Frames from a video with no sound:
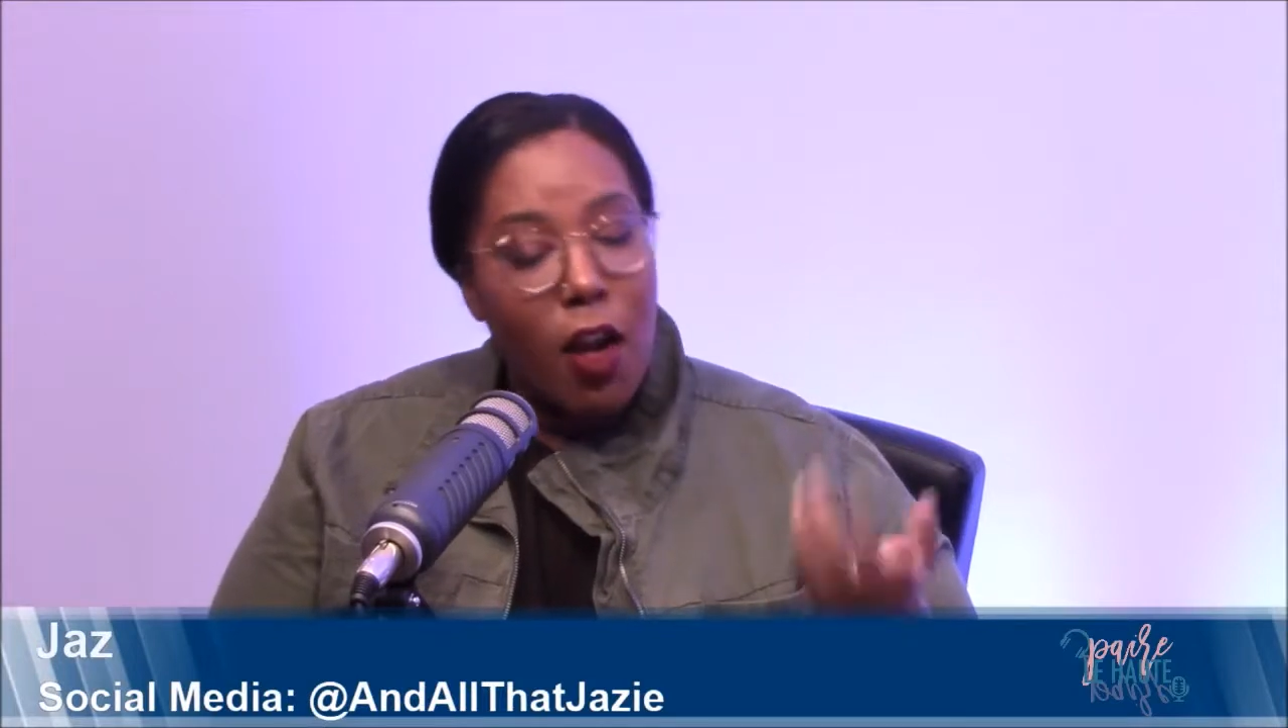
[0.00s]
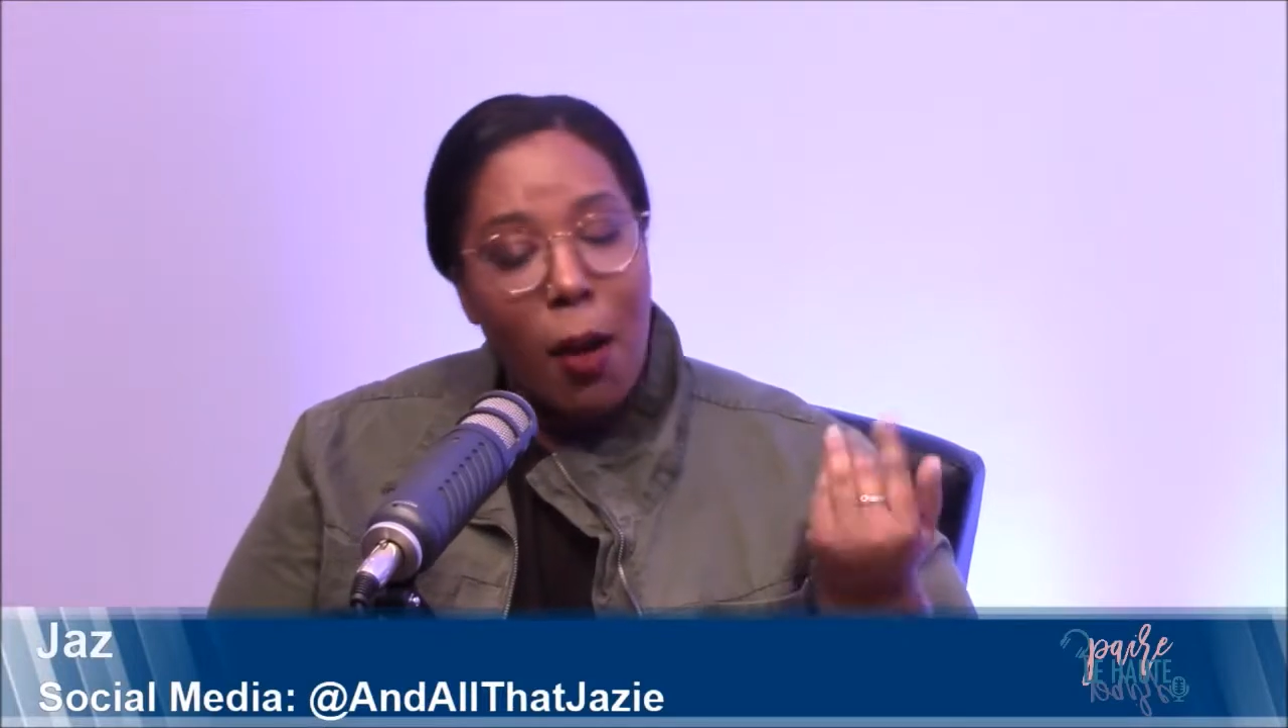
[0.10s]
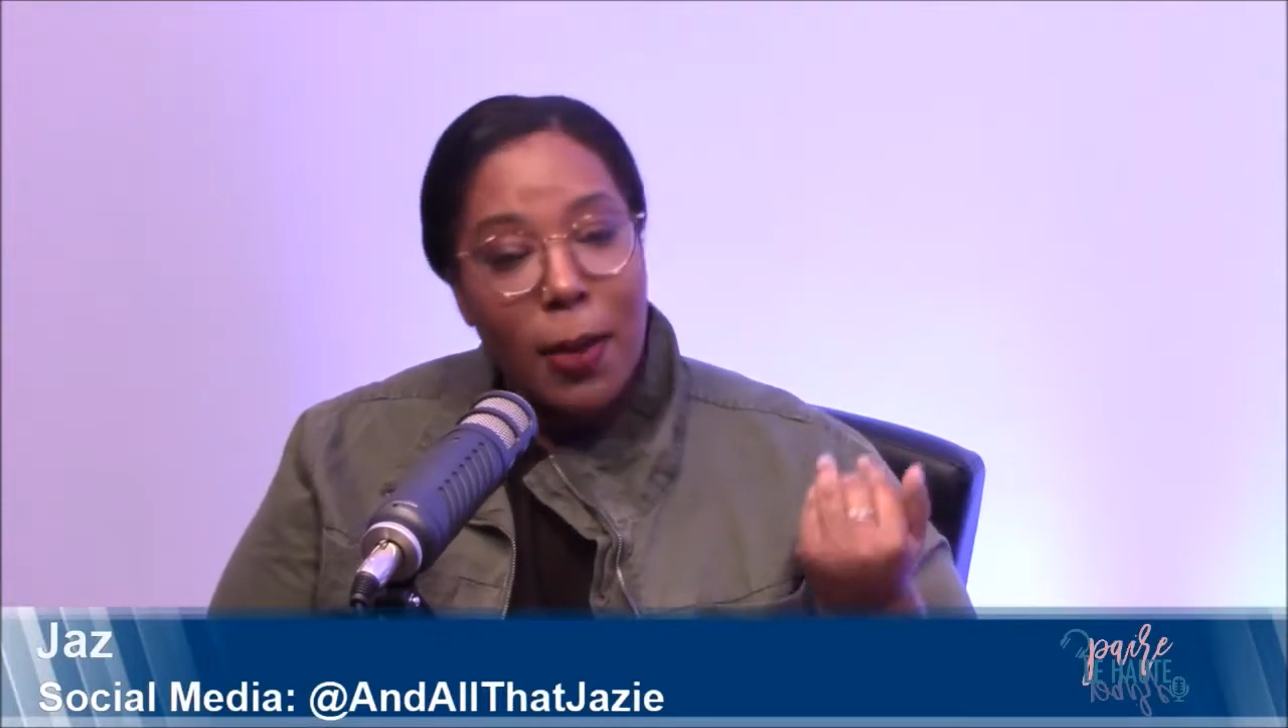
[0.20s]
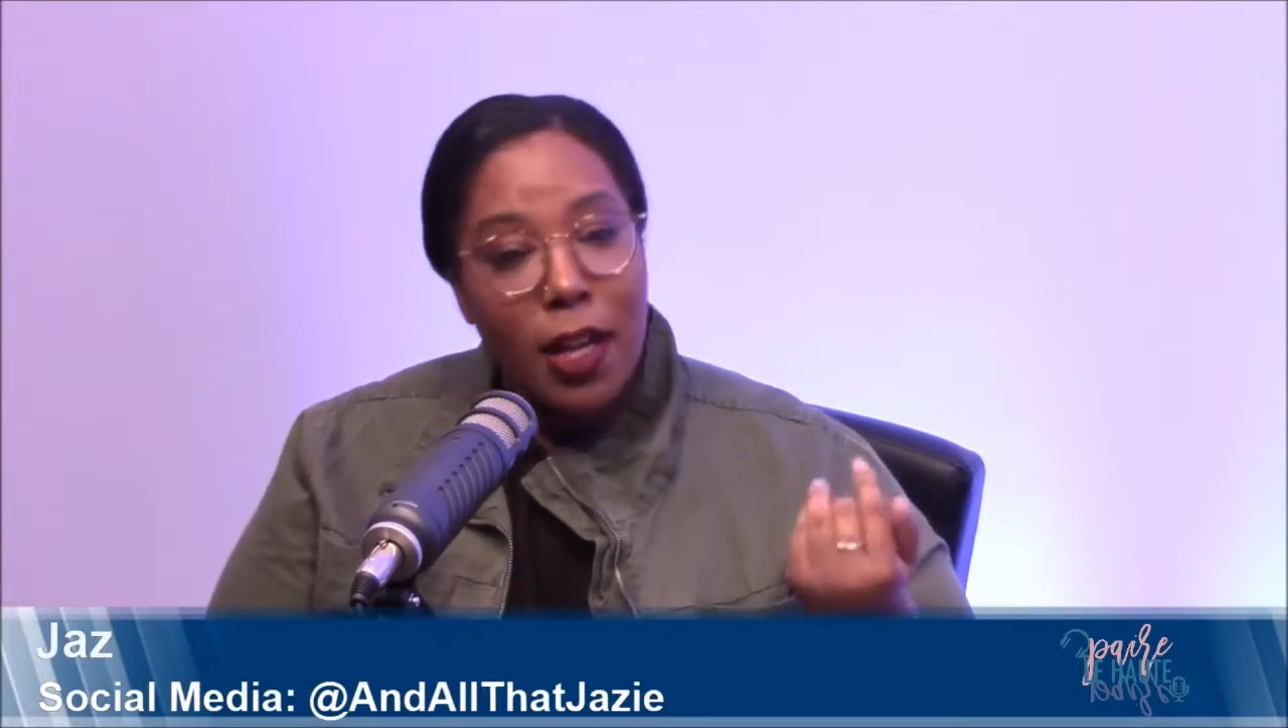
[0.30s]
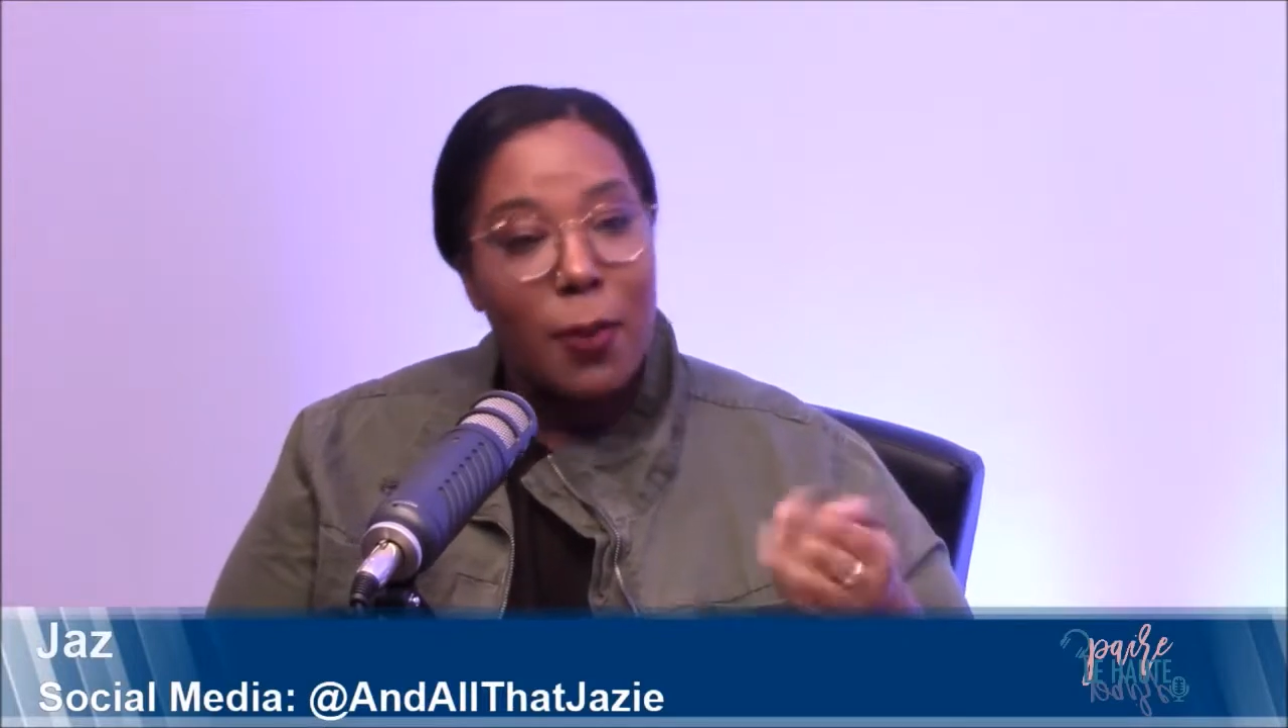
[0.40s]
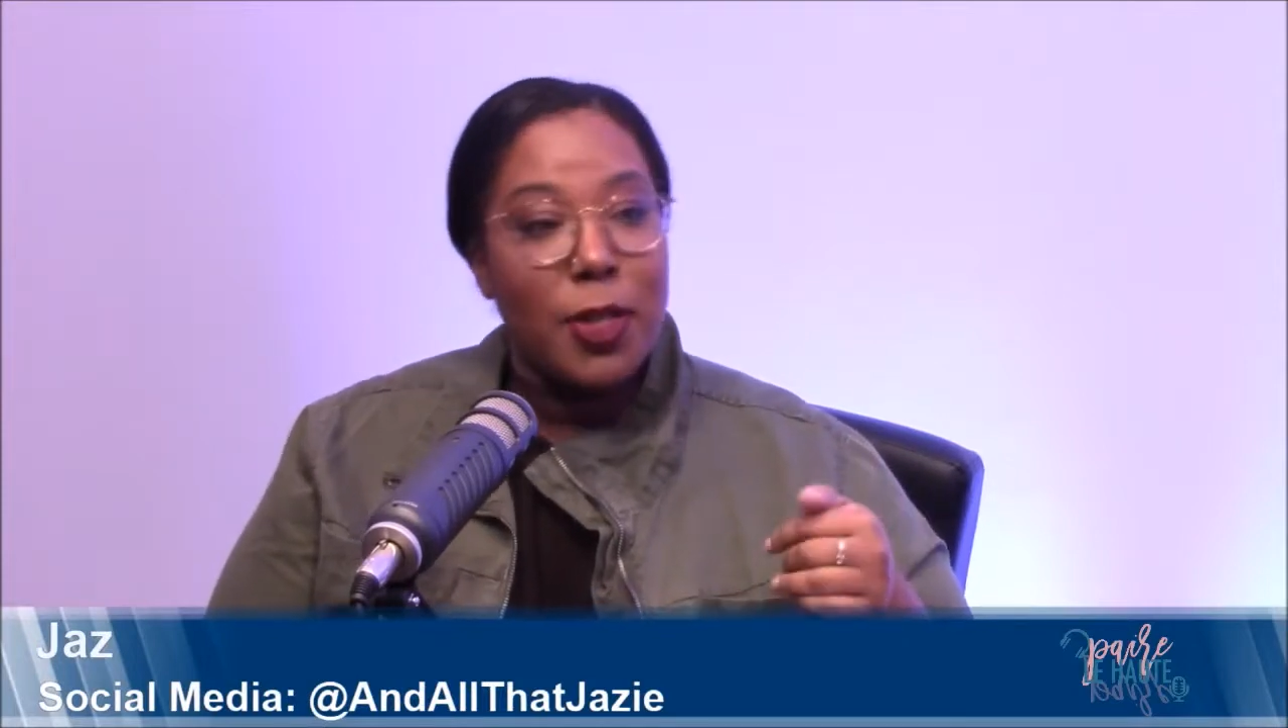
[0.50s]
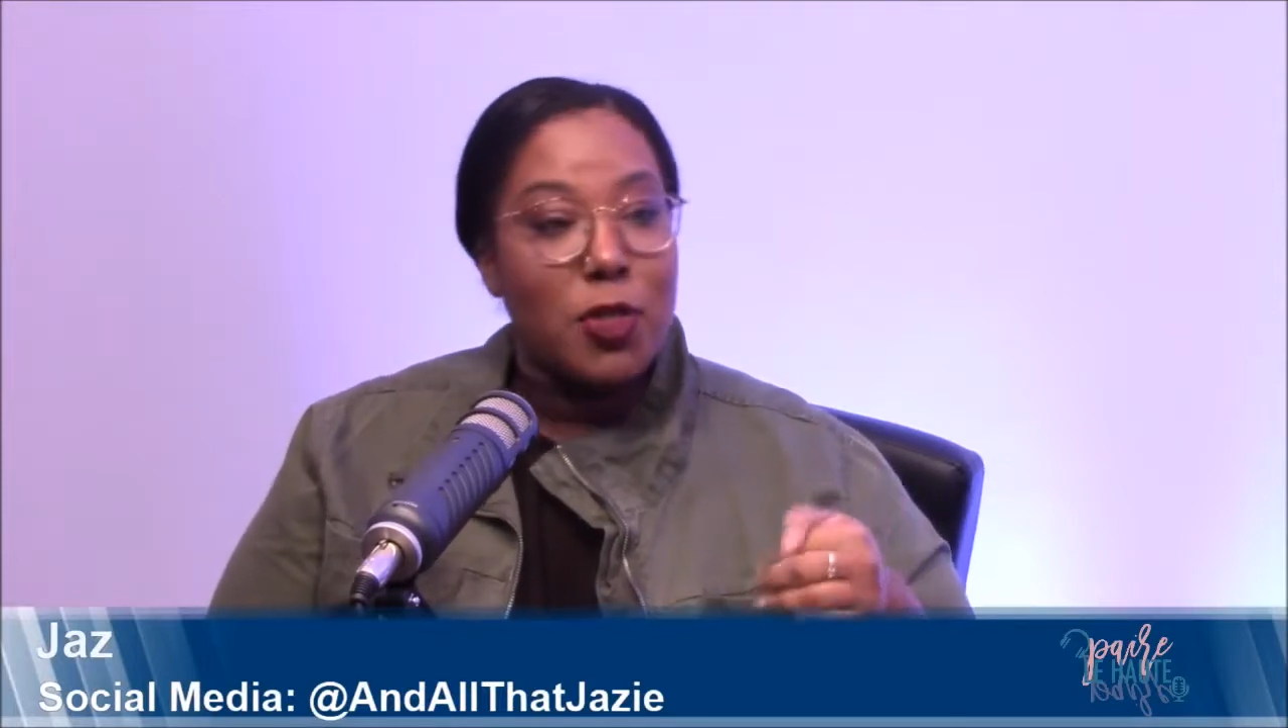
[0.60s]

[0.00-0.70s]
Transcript: I'm a double